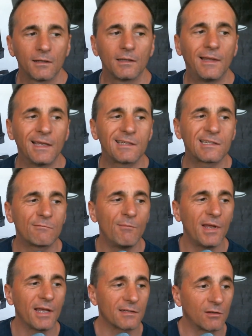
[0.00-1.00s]

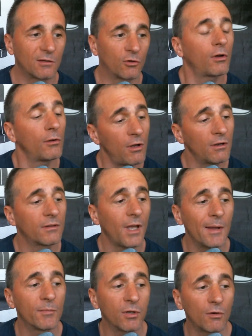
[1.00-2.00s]
dismissed. Took a long
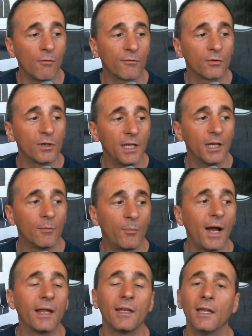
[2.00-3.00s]
time. Took over a year,
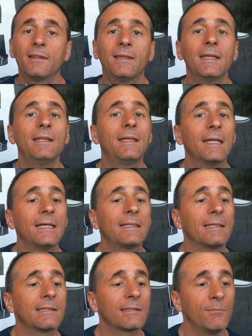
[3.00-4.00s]
but it did get
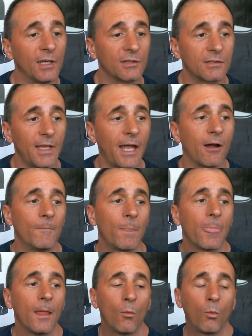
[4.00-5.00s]
dismissed. Now,
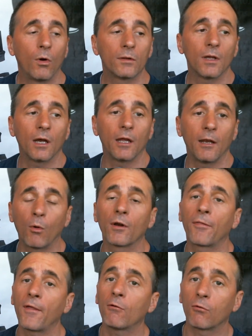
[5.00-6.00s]
and I want
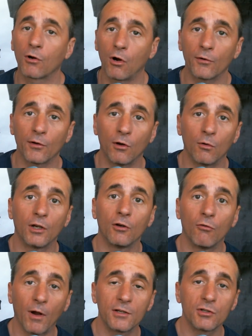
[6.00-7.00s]
to thank Ricardo and
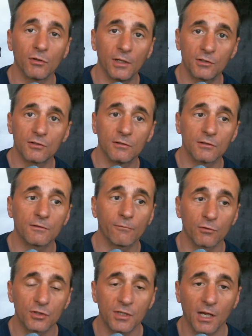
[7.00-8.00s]
congratulations
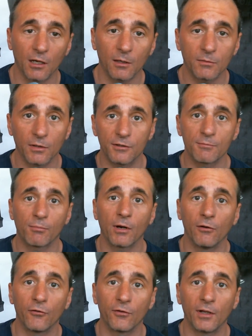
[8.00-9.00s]
for standing up to these
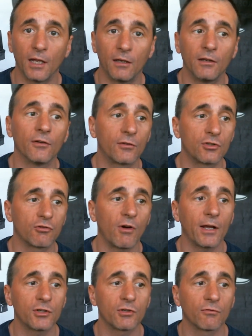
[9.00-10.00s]
predators and getting this
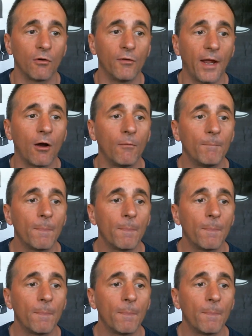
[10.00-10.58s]
trash thrown out.